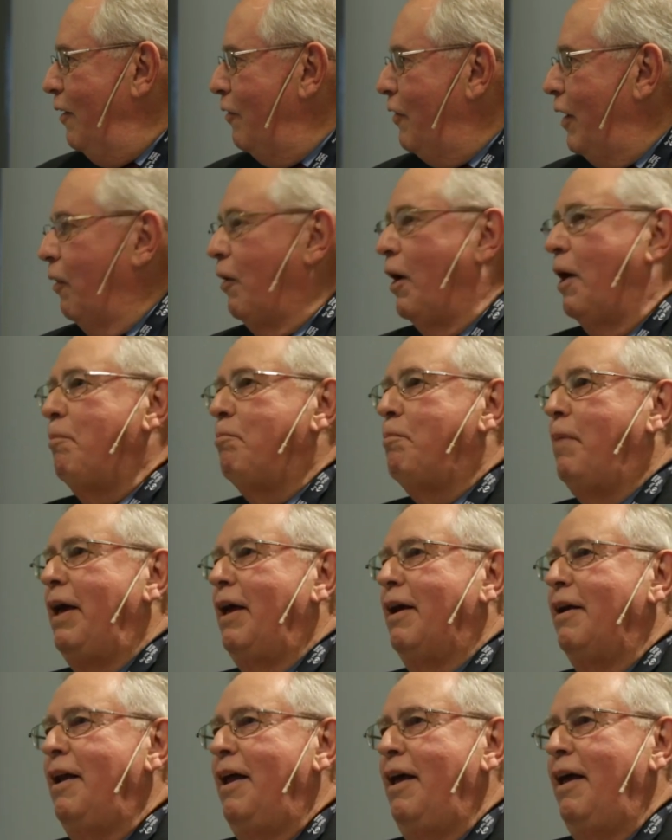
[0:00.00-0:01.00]
There have
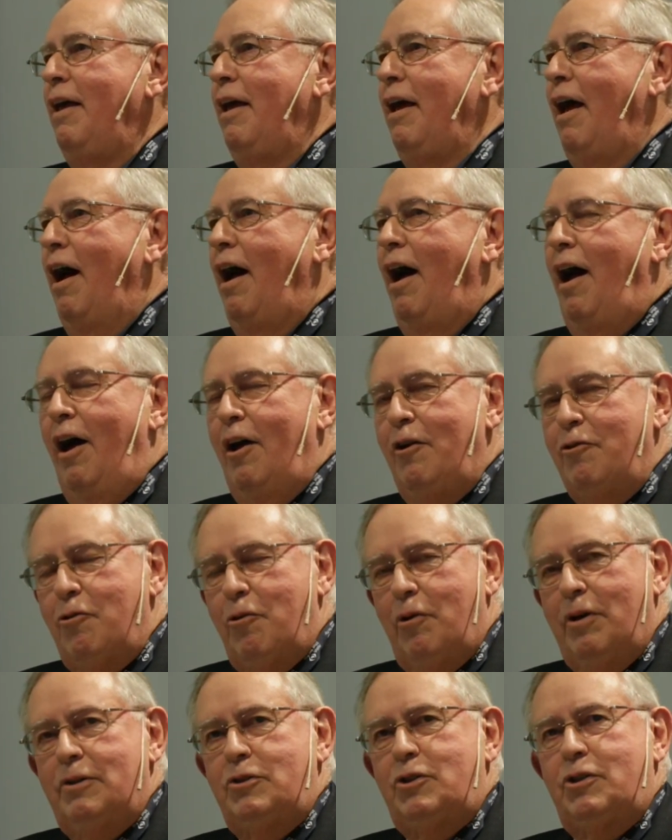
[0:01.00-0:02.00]
been
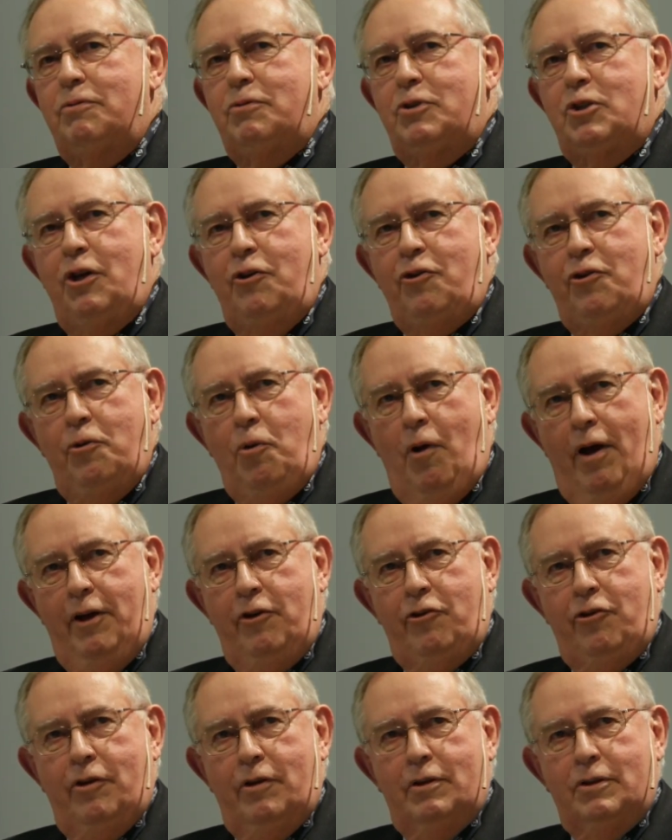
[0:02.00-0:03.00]
hundreds of
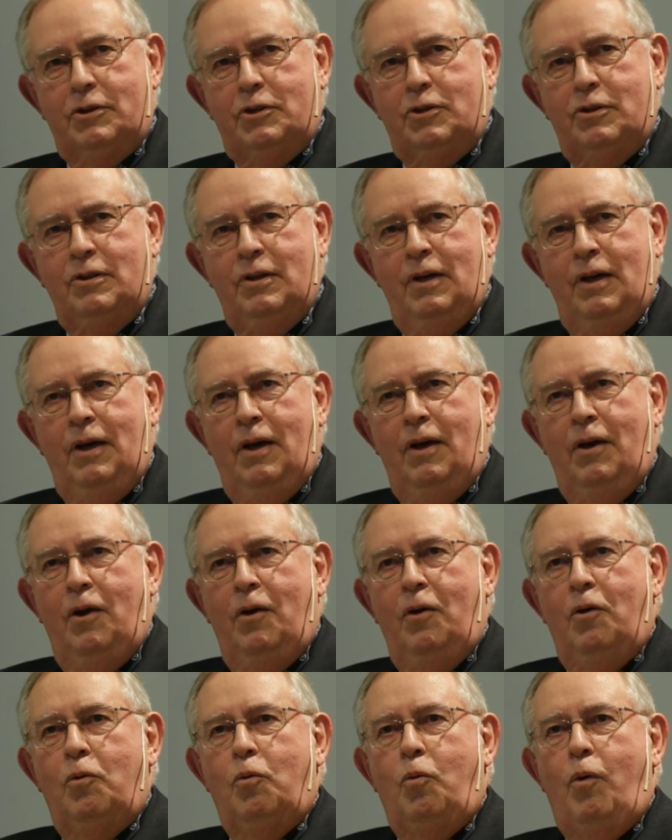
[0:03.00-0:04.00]
situations
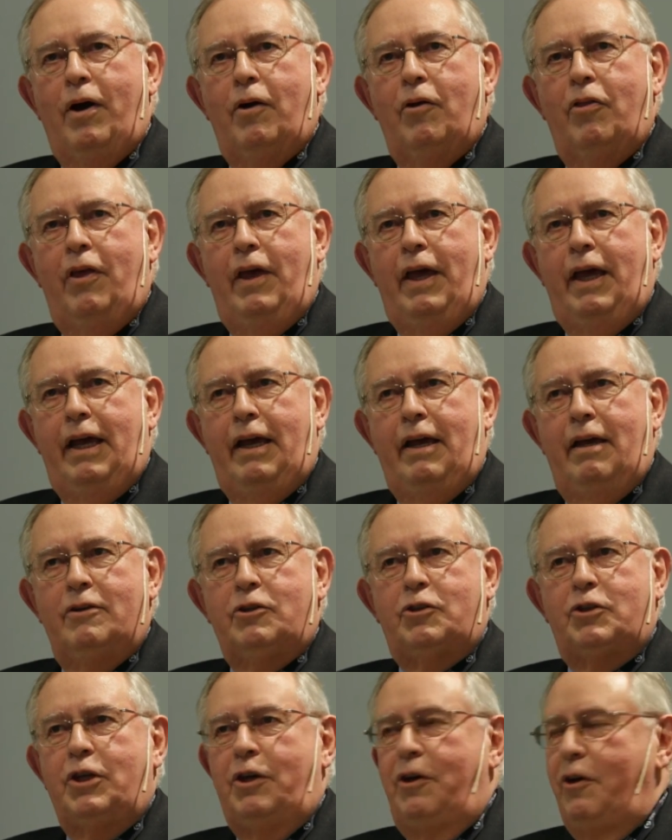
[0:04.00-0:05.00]
where the
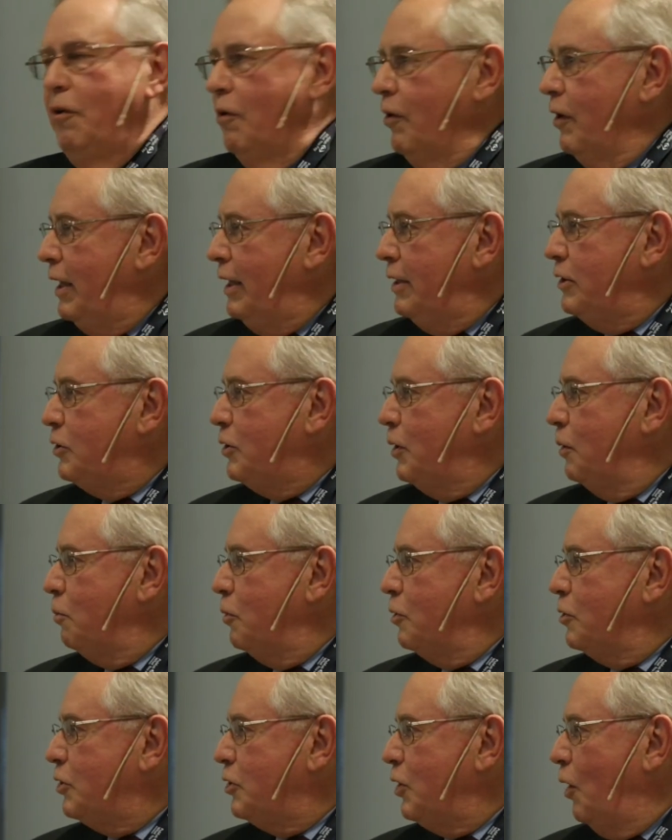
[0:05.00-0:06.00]
securities that
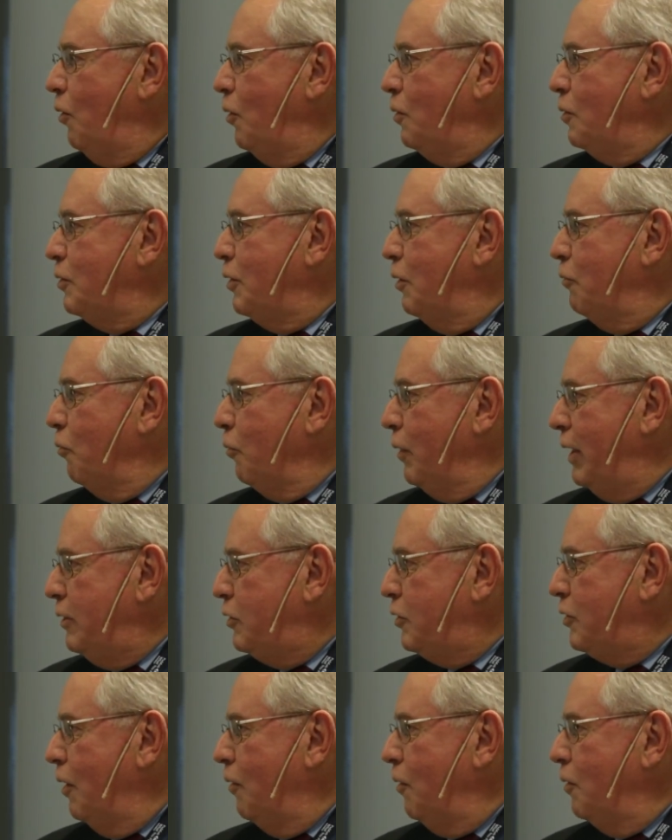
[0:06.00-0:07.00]
were sold and
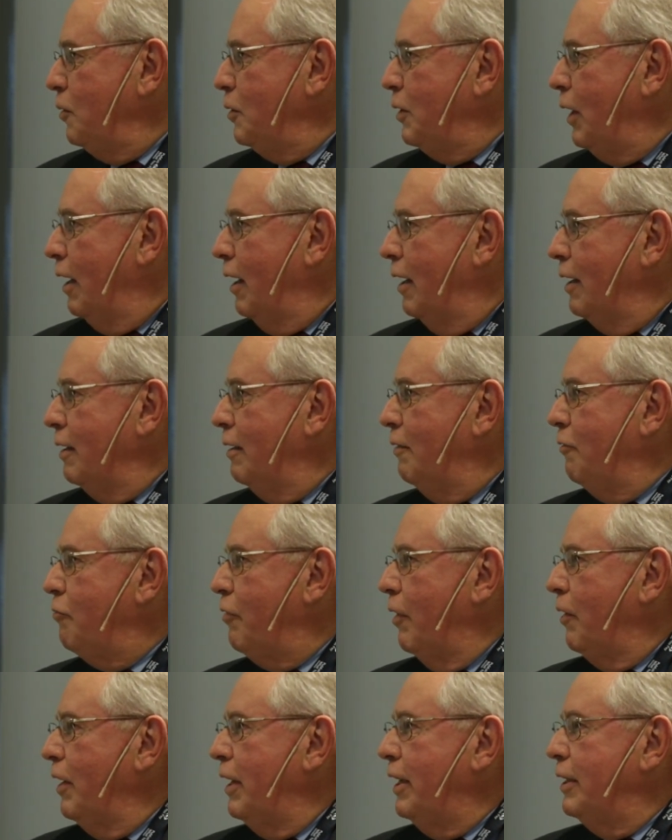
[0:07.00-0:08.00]
resold on
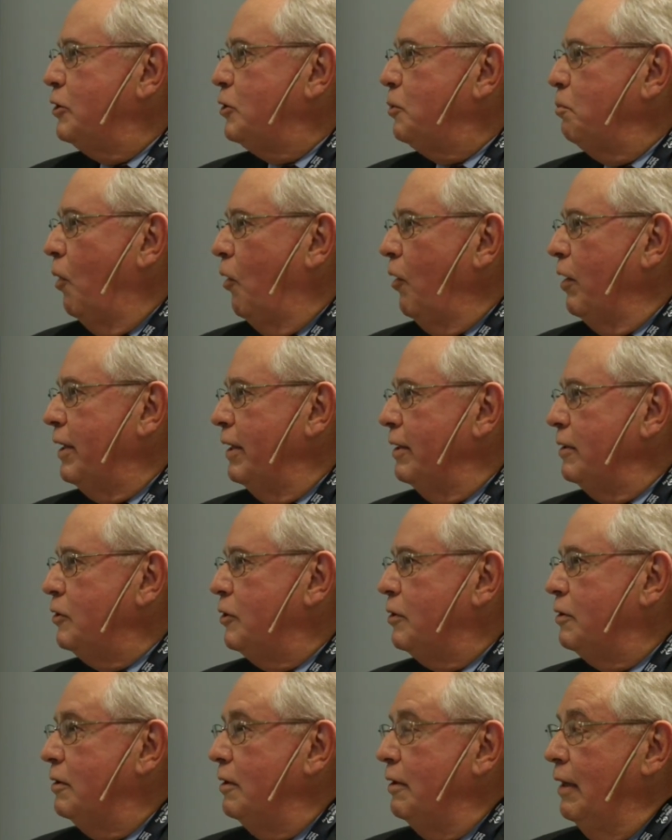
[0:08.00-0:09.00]
various markets